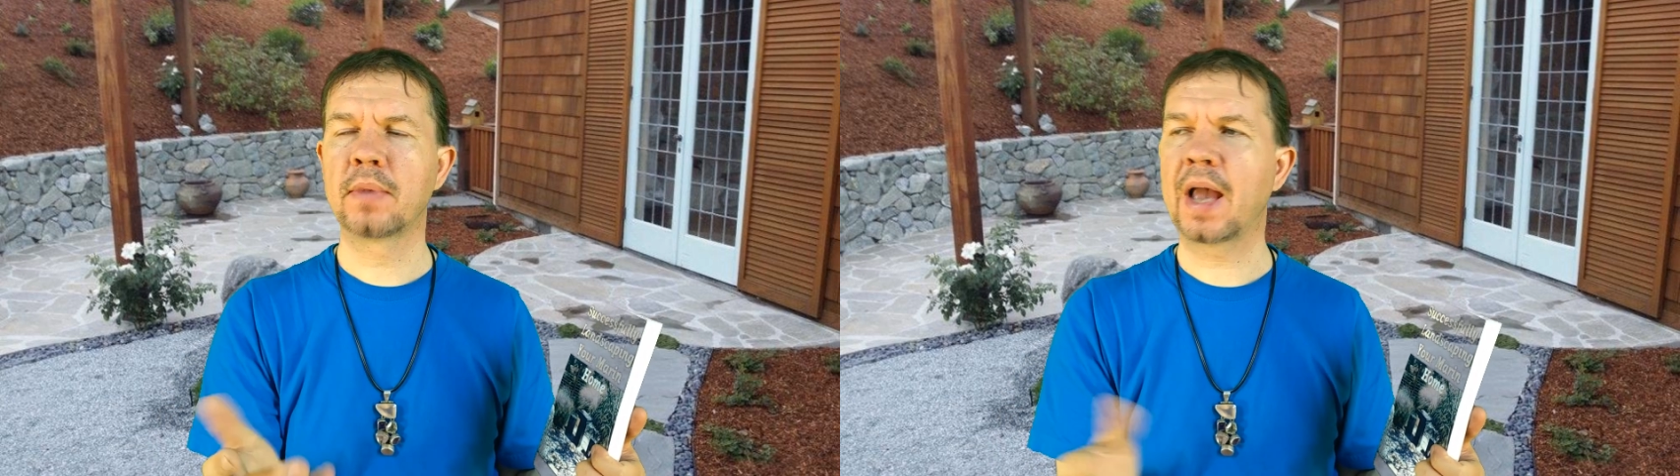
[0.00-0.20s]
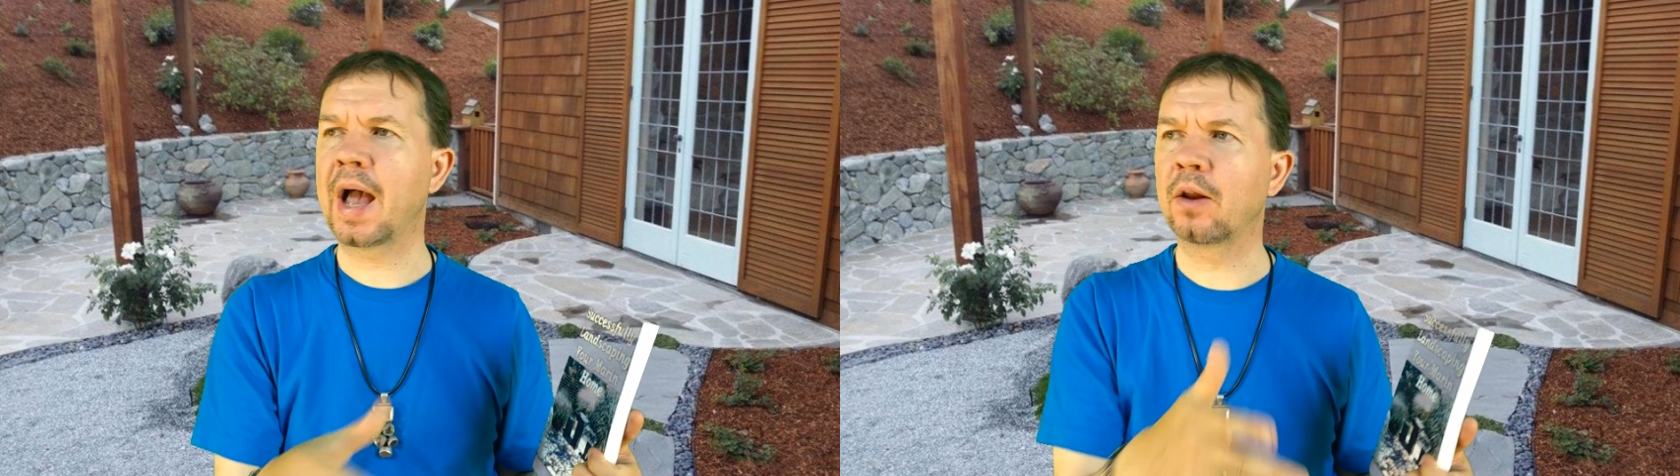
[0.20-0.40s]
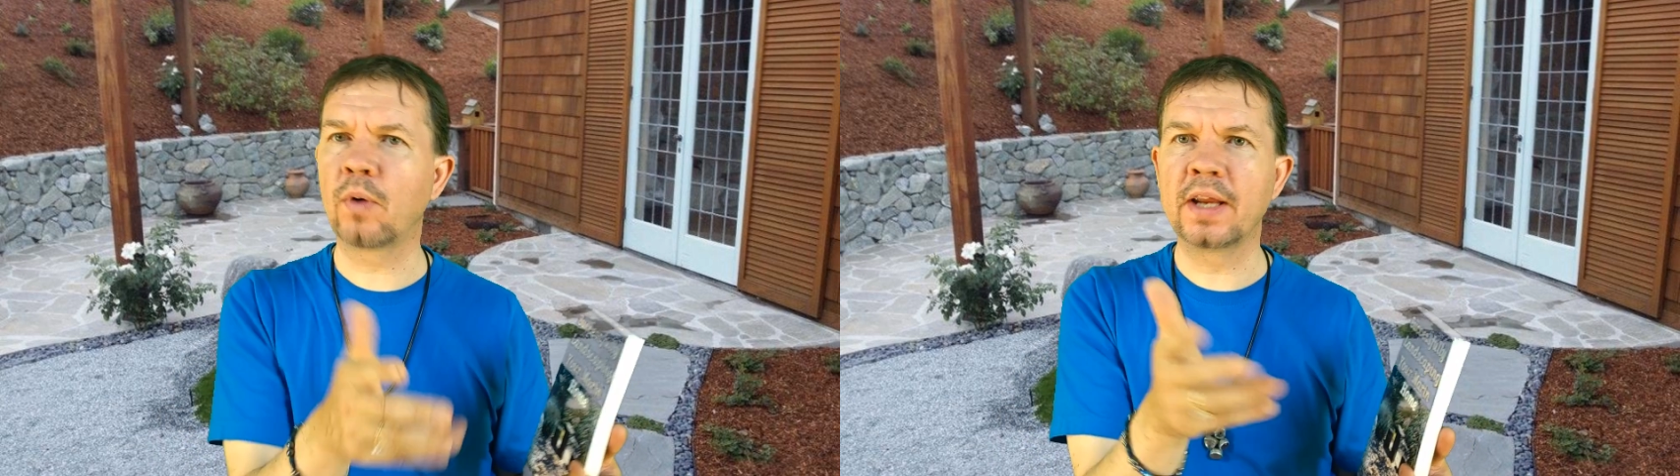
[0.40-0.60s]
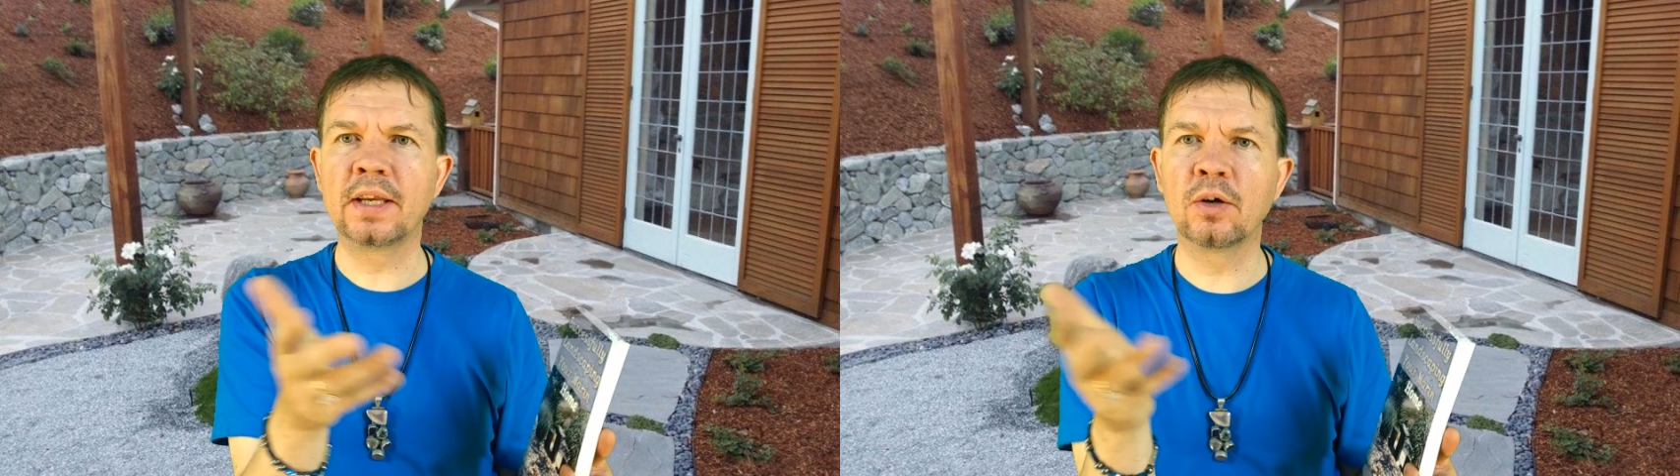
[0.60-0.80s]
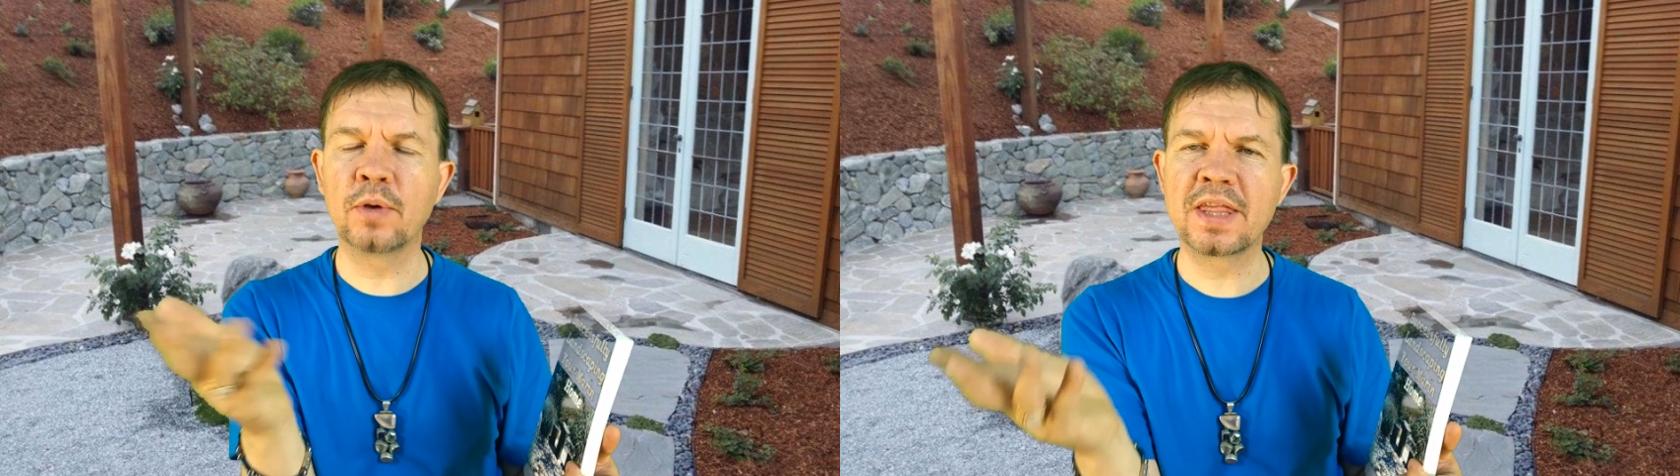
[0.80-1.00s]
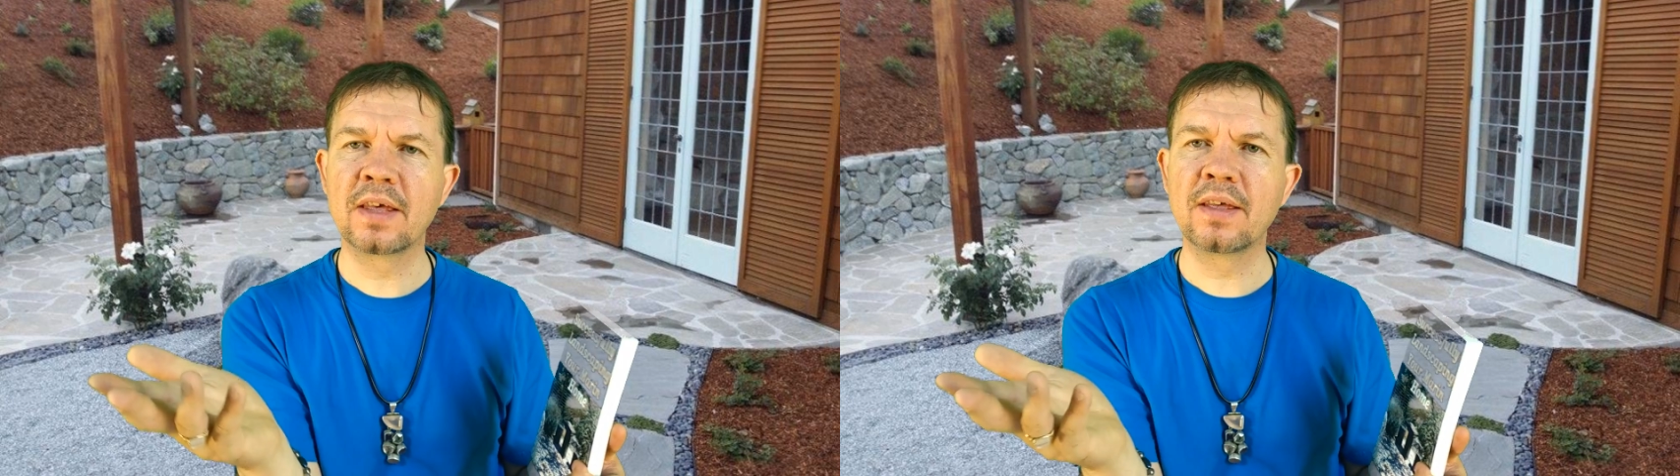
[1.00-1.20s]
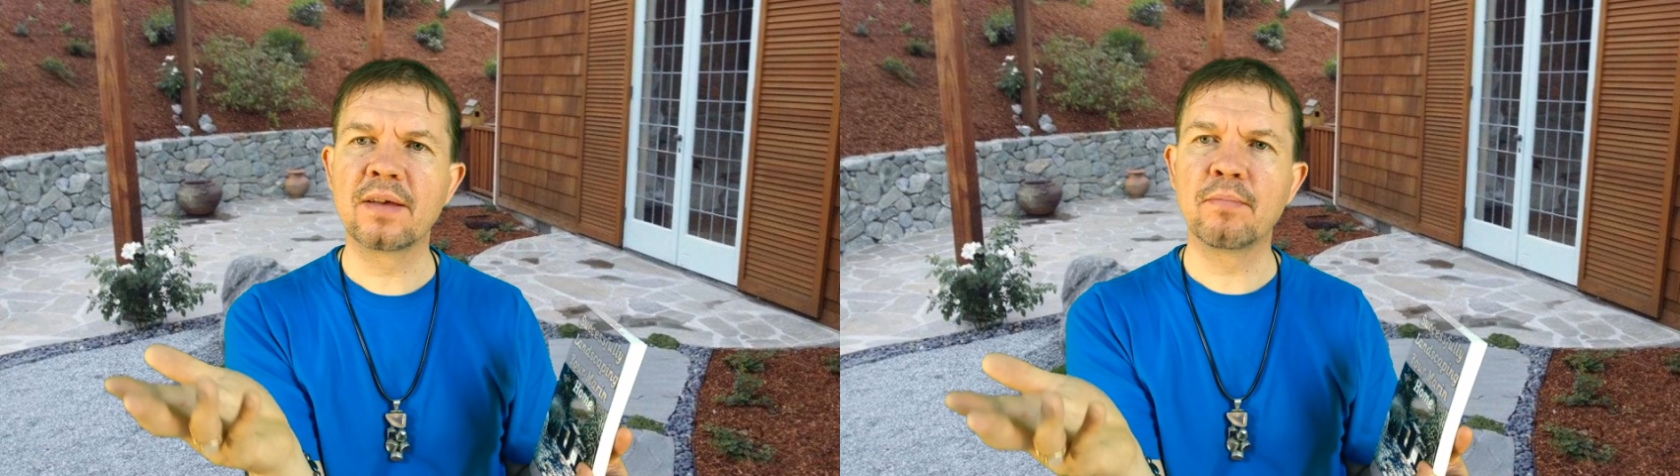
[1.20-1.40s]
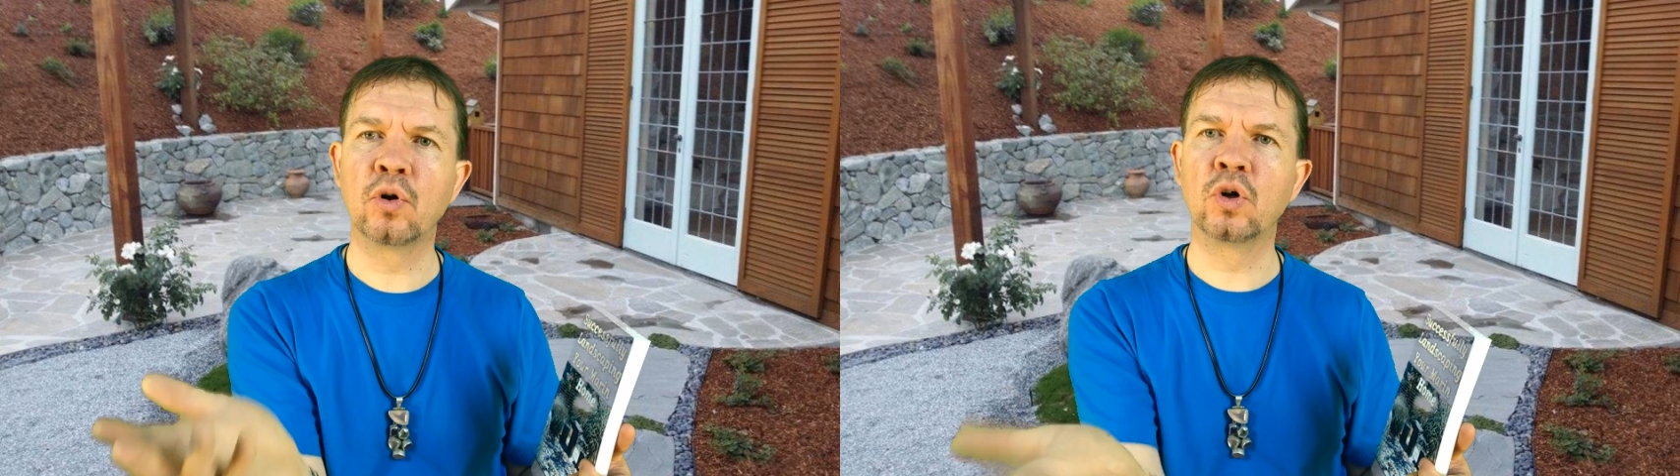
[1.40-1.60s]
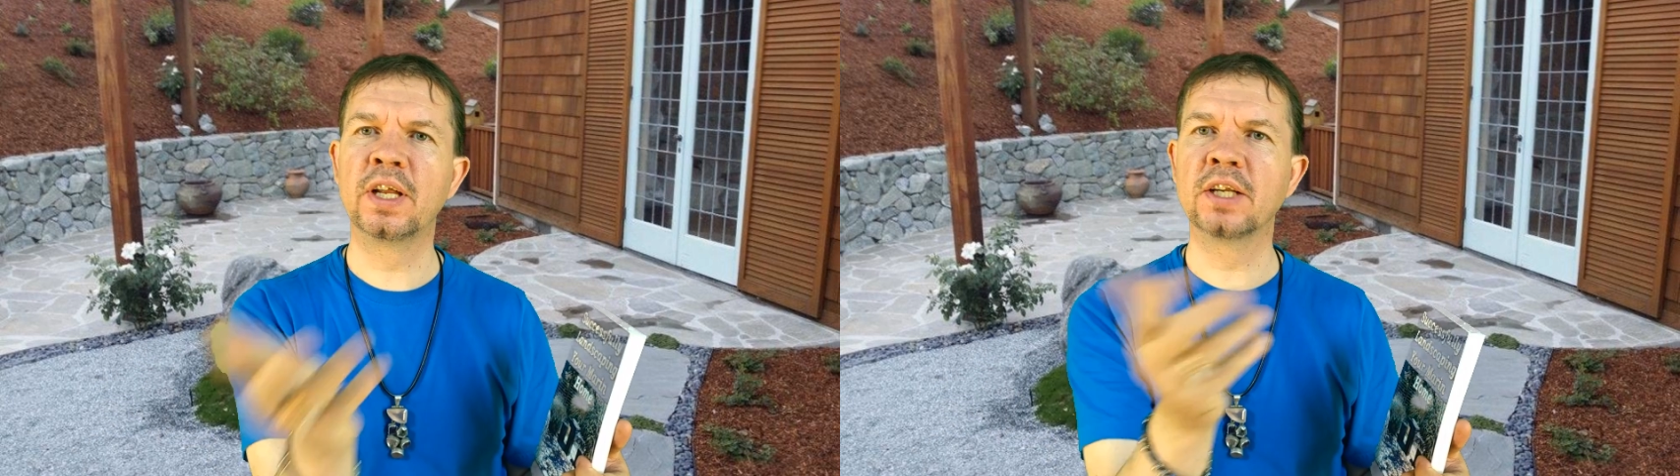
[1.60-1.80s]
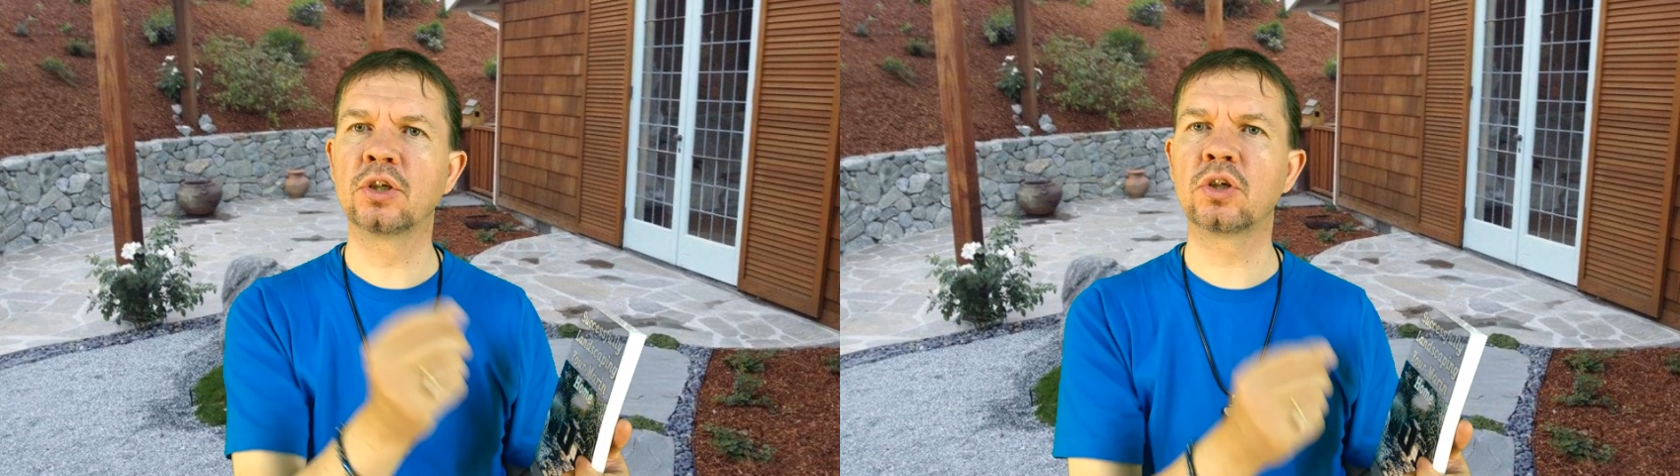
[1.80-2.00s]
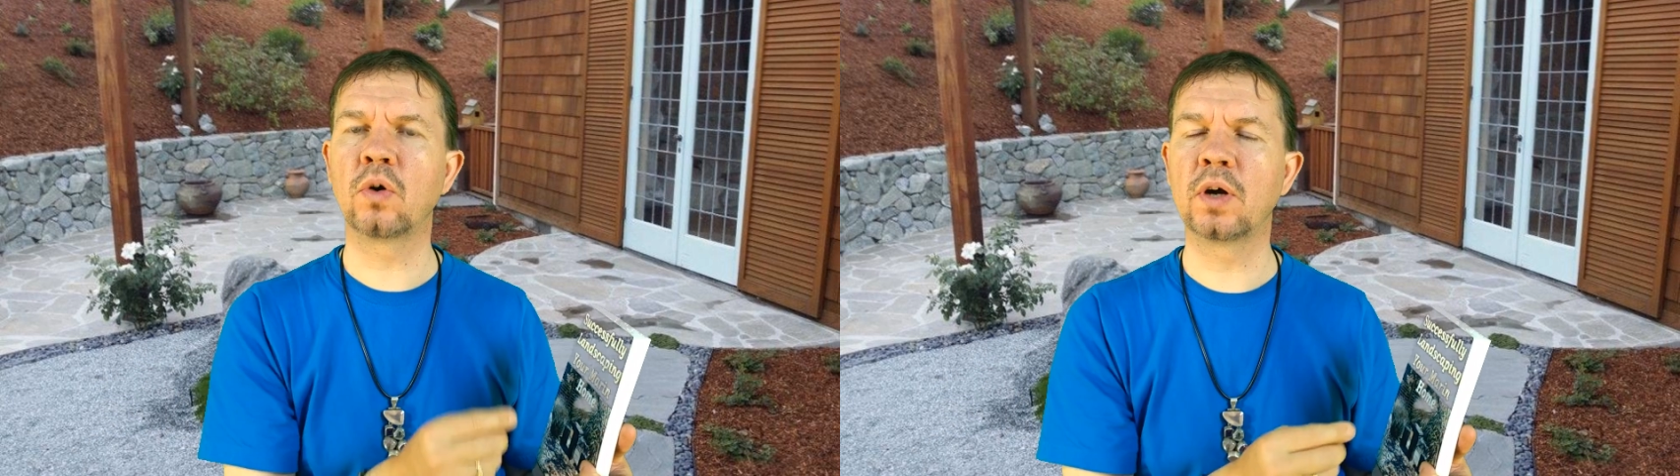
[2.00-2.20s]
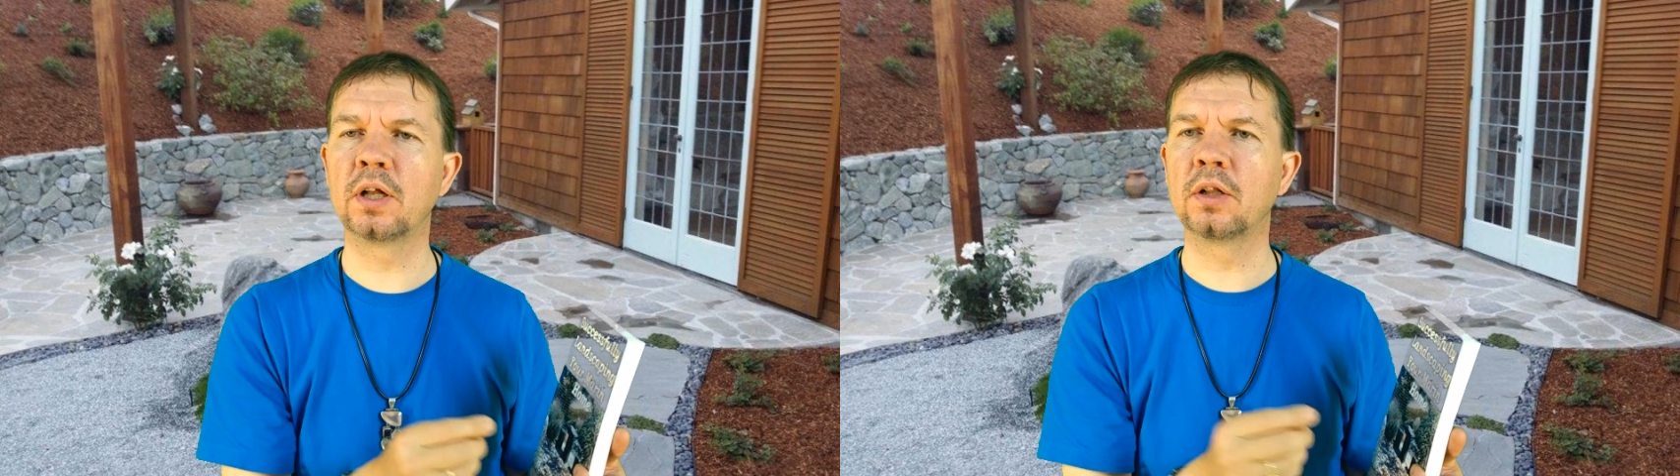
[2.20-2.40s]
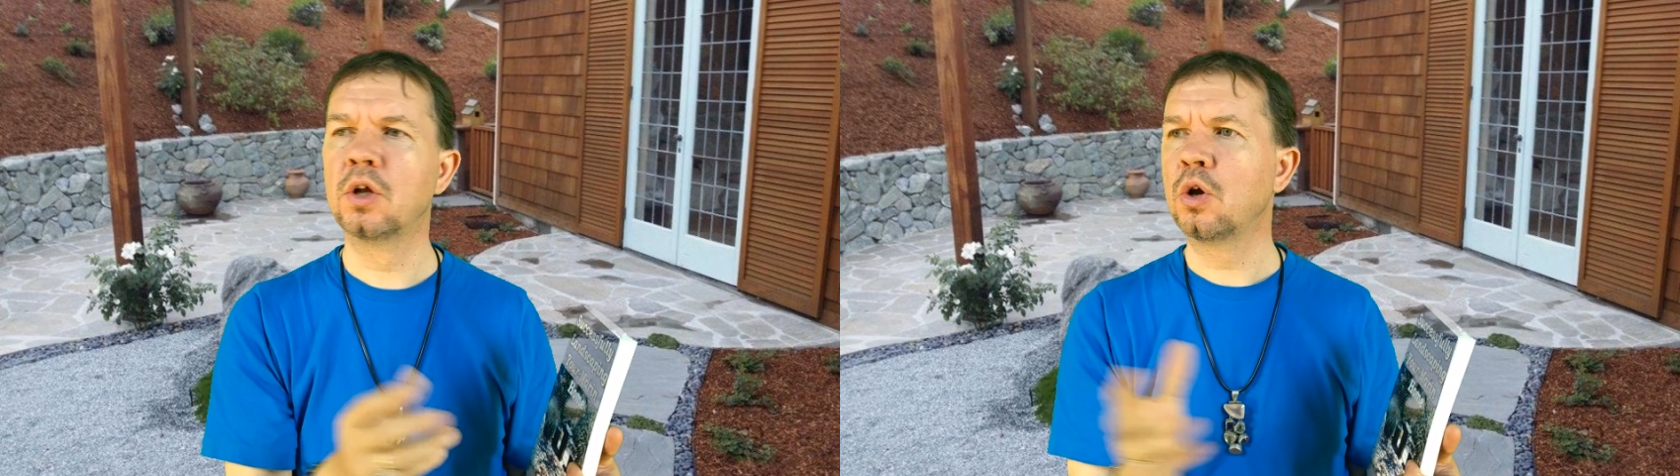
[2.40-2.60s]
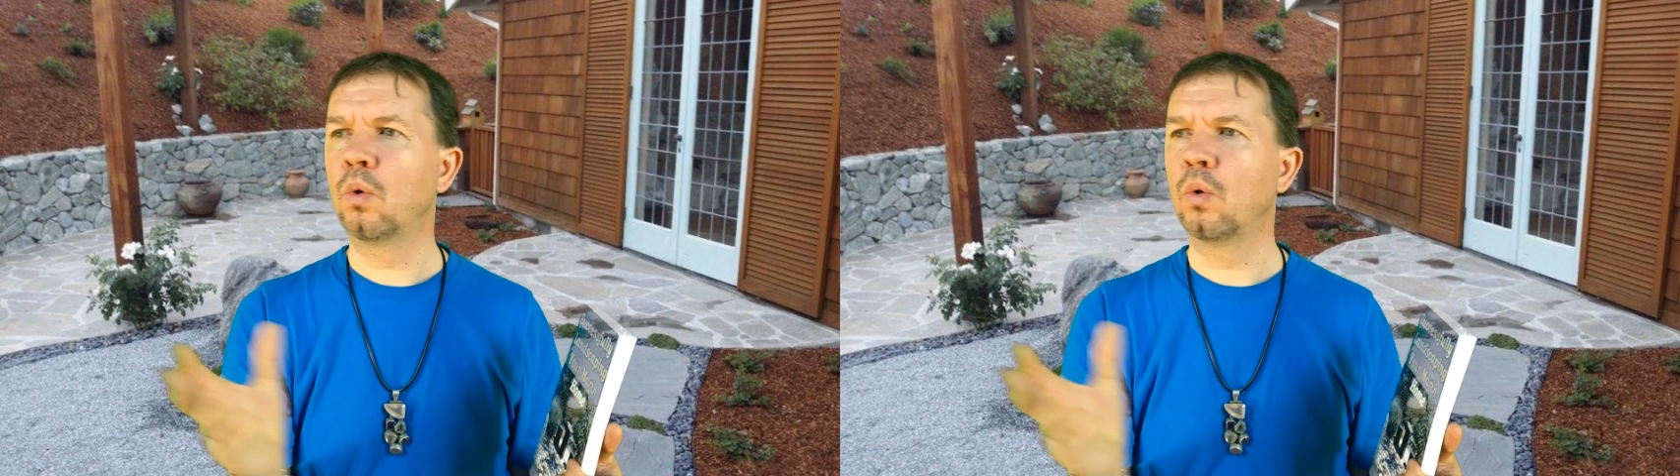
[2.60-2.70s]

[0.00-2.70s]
How do I deal with marin soil?